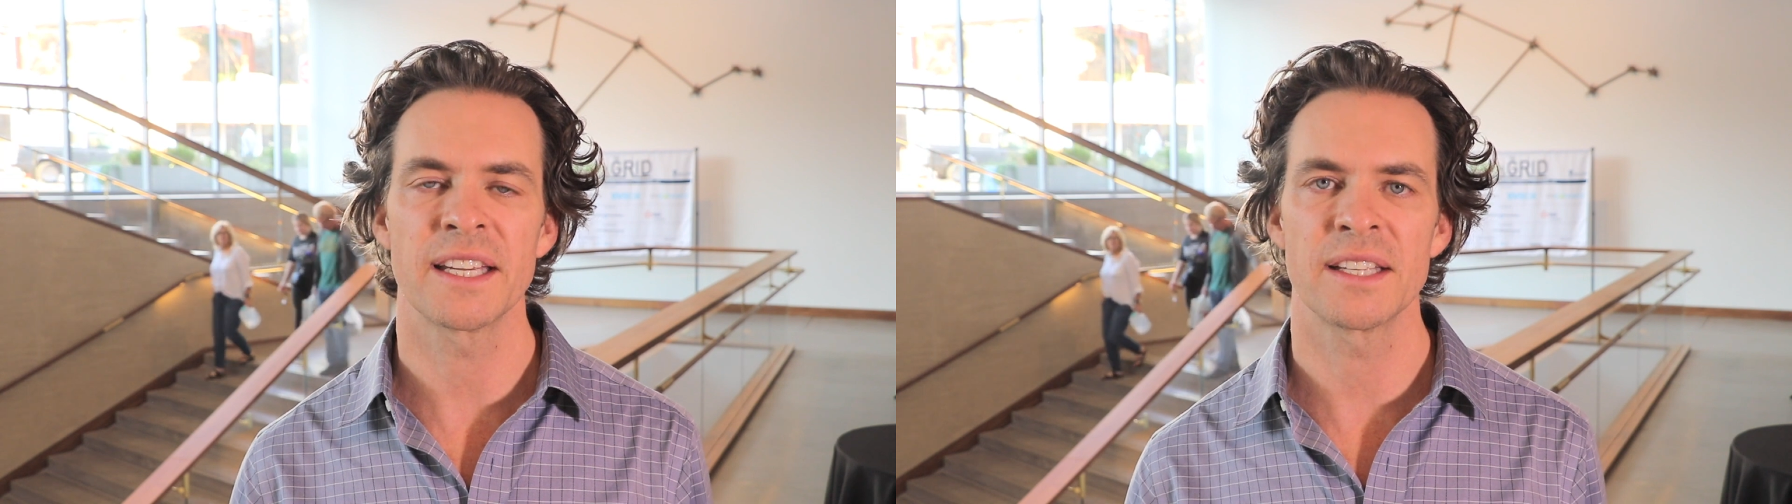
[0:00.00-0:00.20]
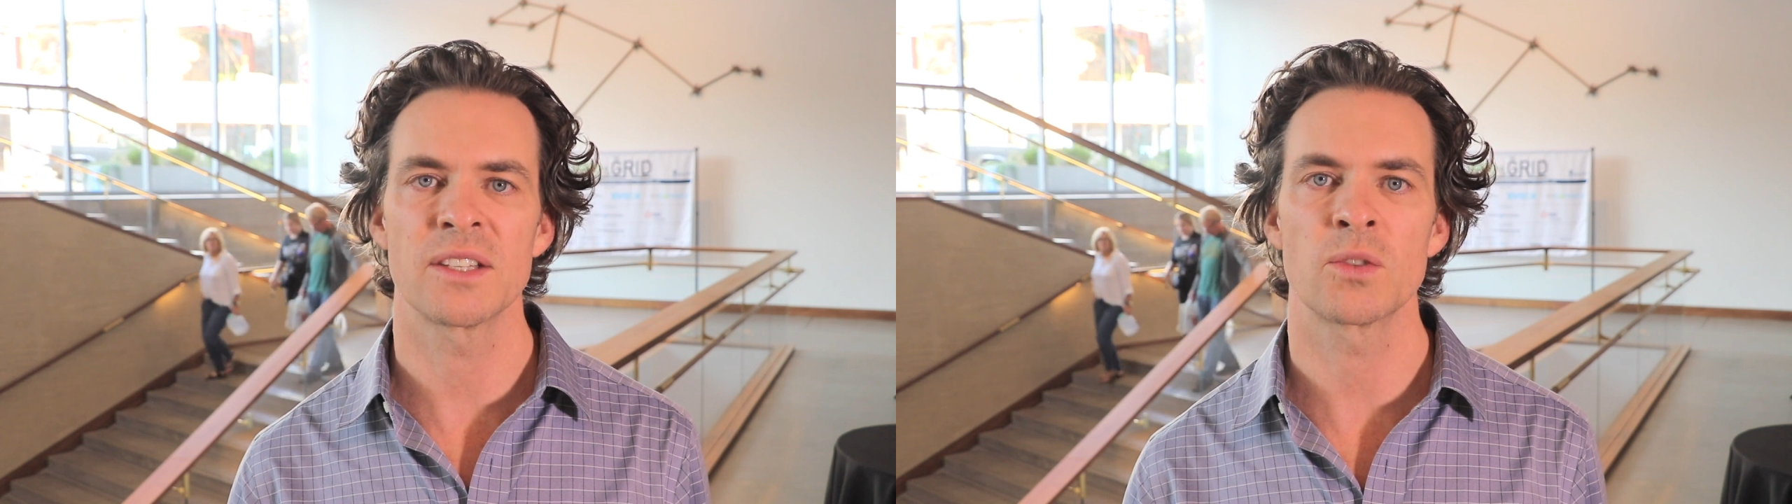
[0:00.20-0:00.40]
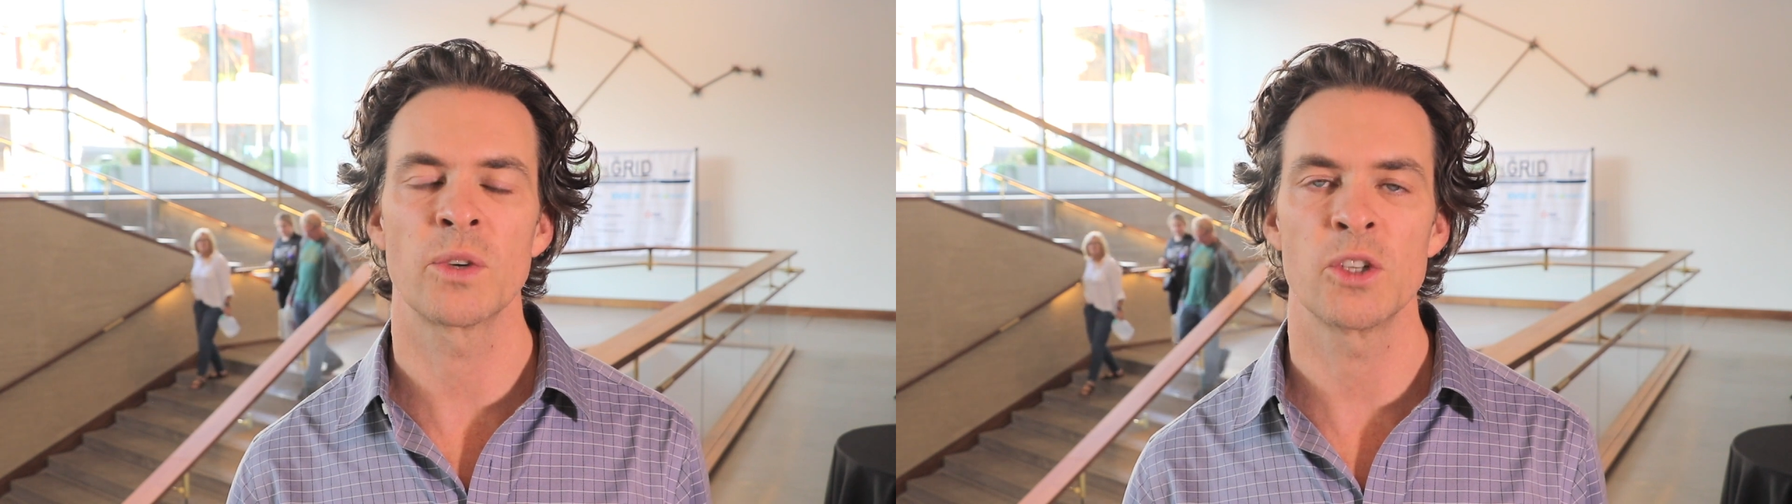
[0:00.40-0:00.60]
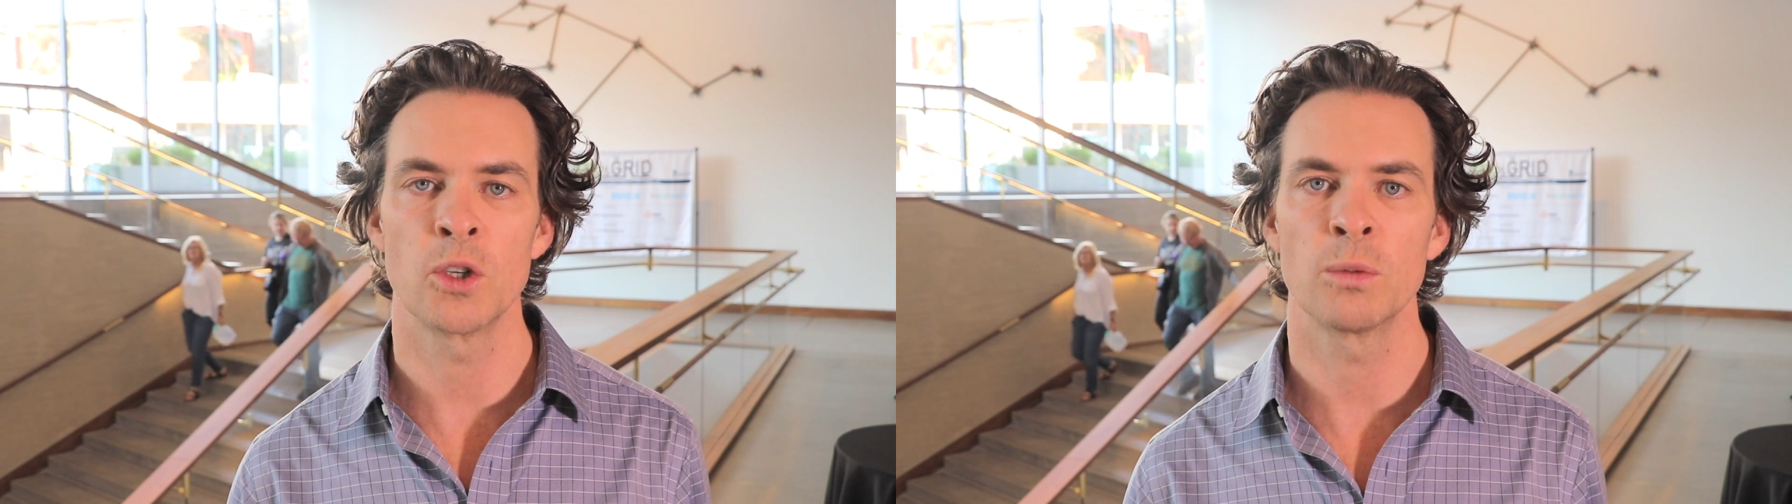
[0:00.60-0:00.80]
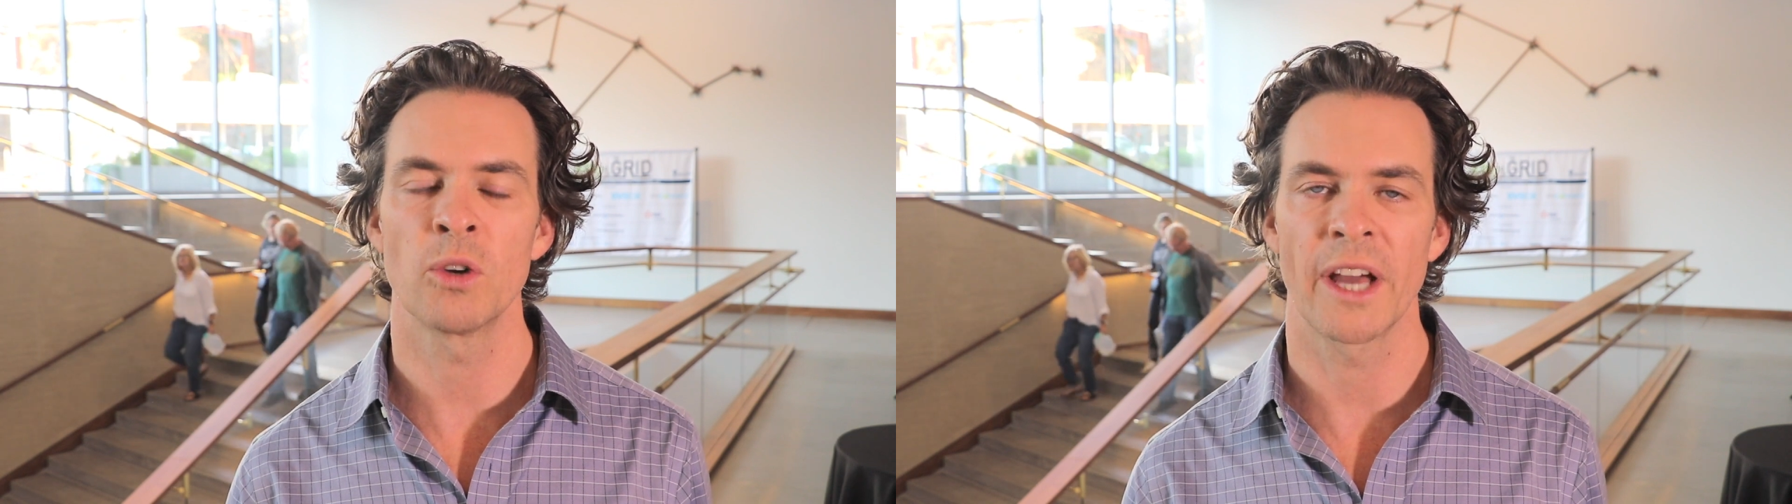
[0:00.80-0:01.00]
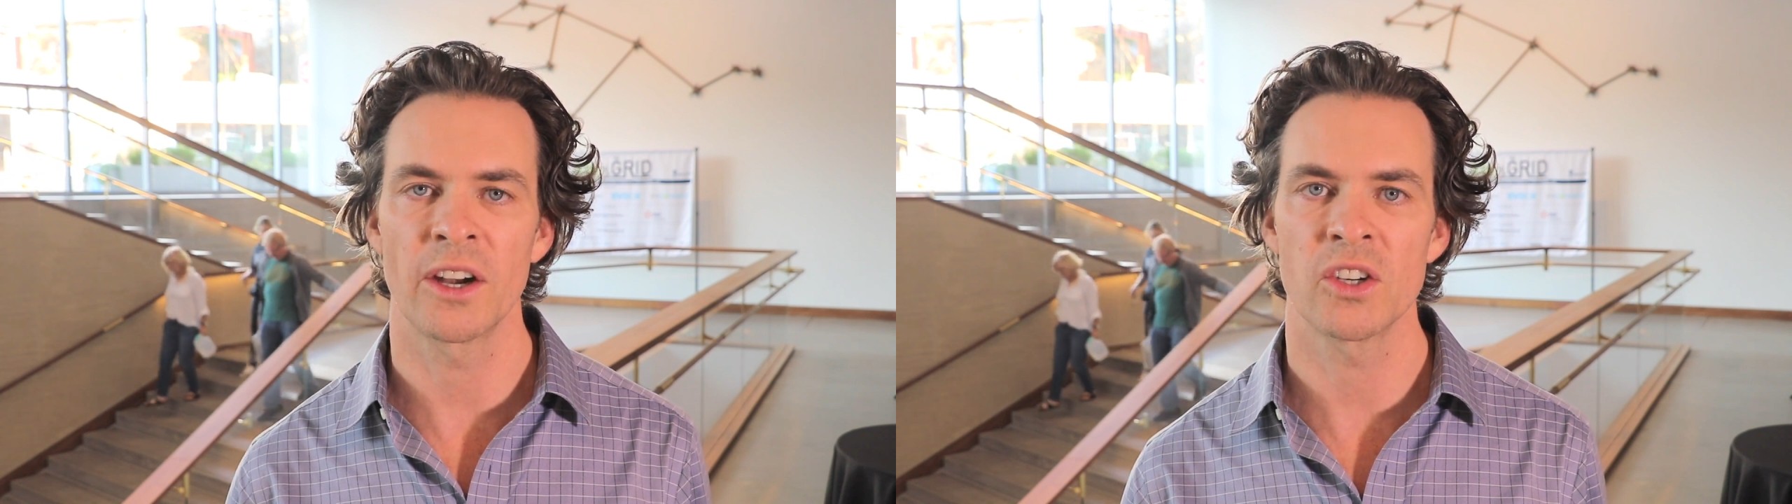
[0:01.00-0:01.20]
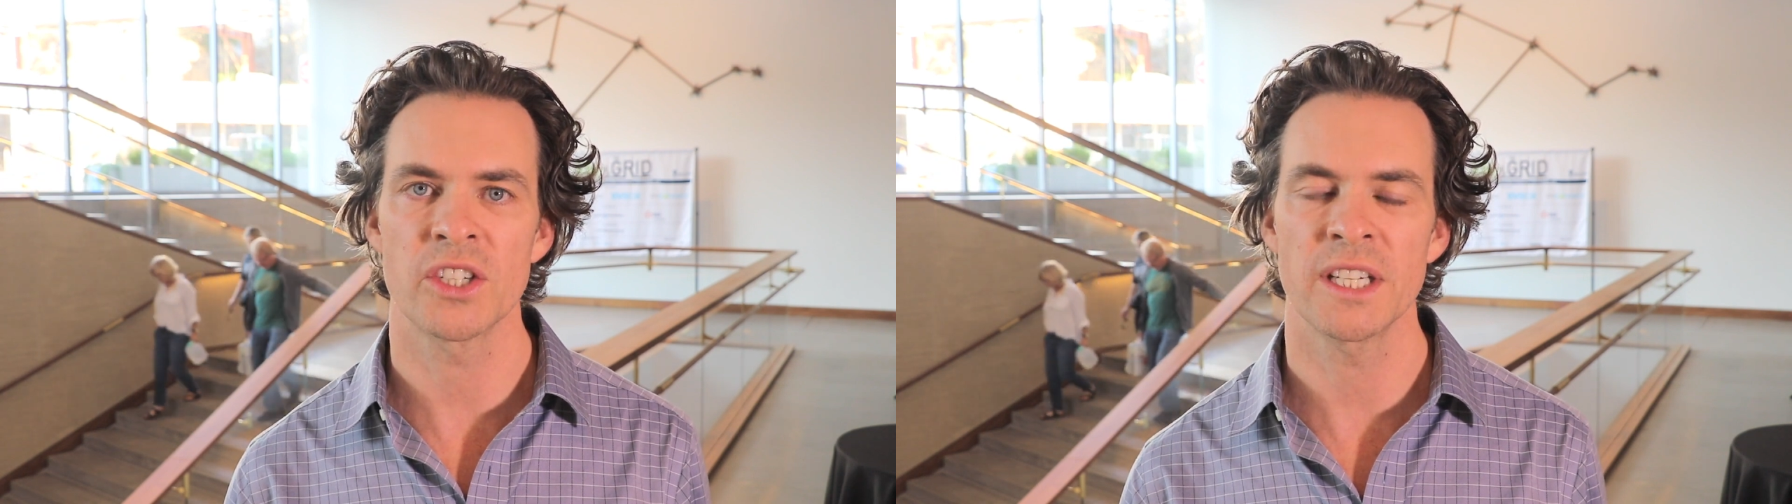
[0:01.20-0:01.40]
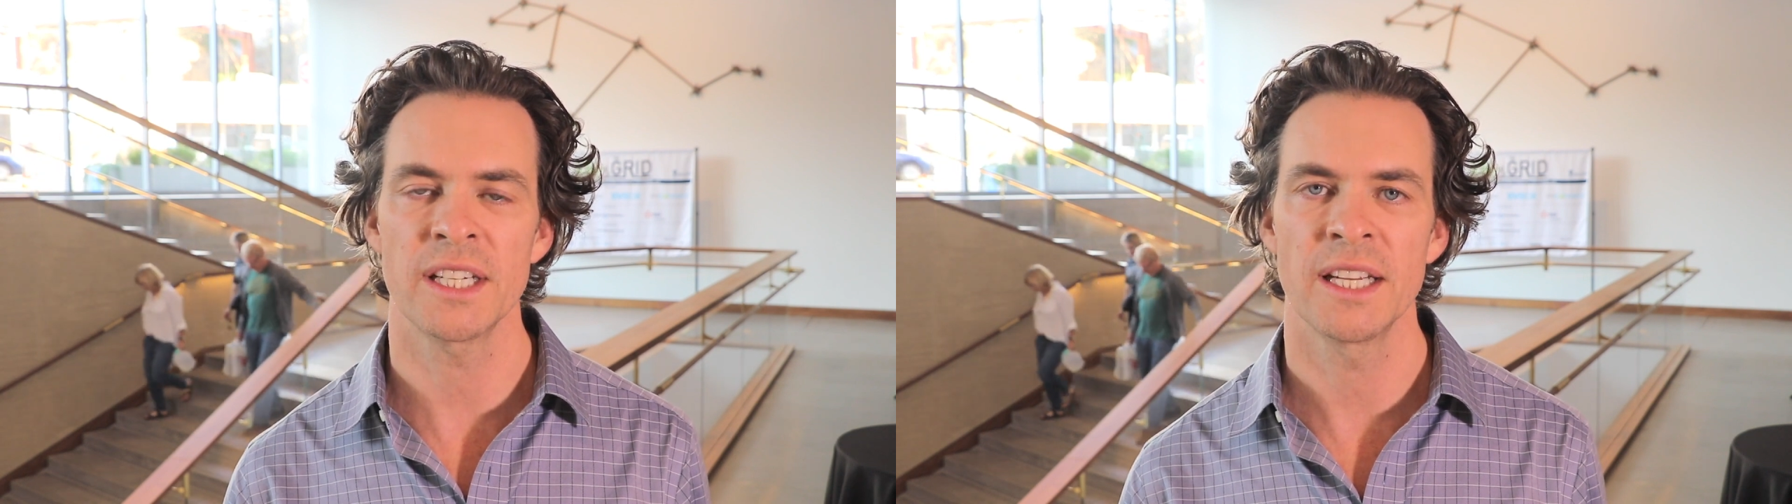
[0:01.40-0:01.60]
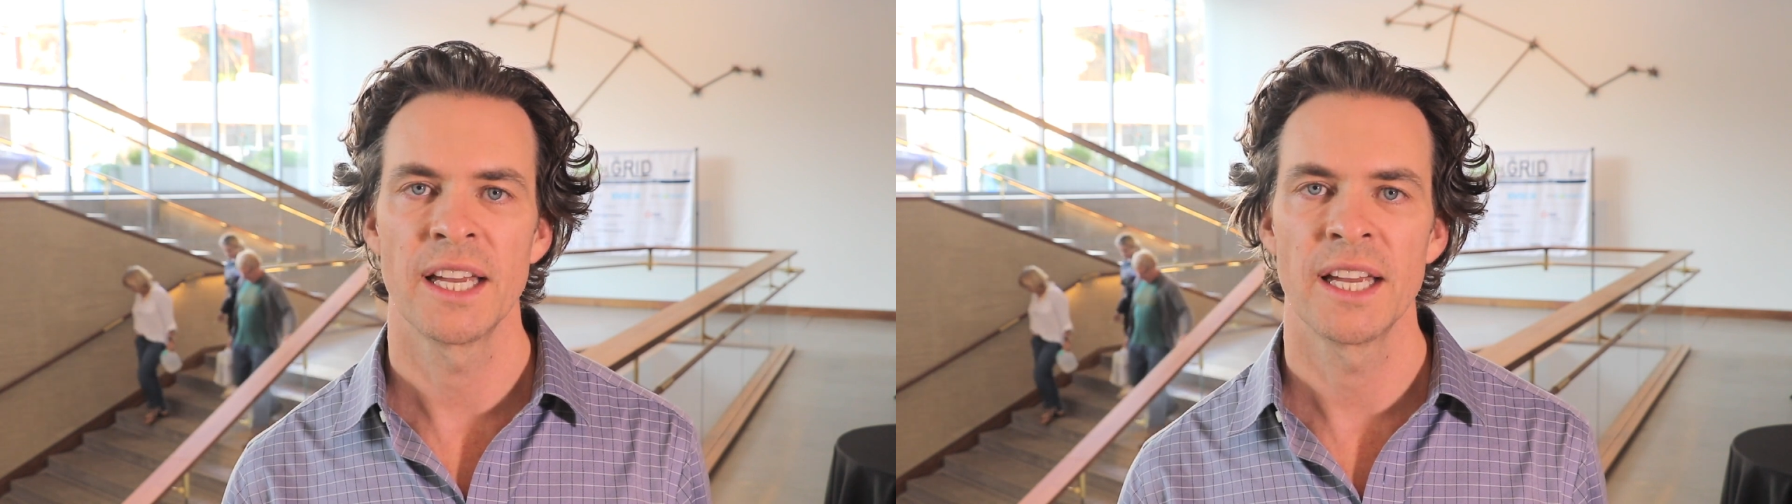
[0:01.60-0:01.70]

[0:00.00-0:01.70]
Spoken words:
is renewable energy.